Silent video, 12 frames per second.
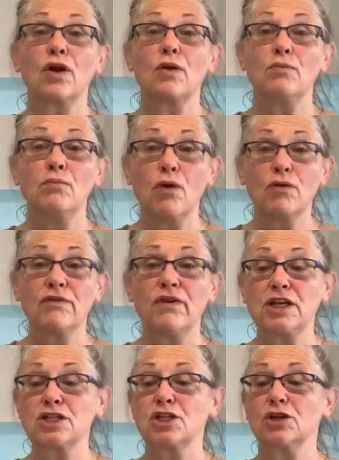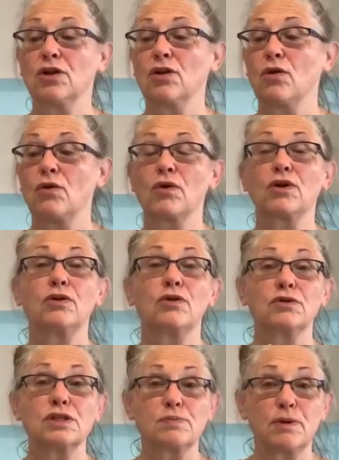motivational or
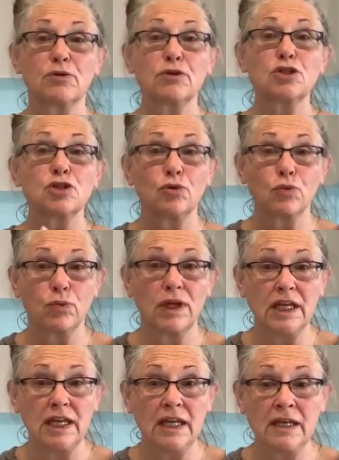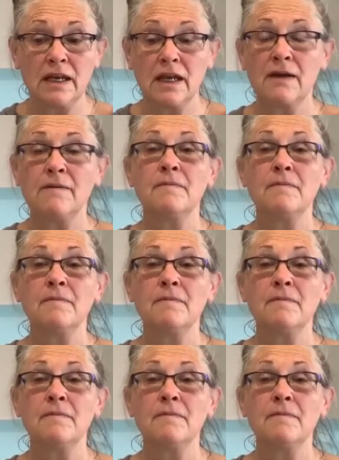your spiritual reading,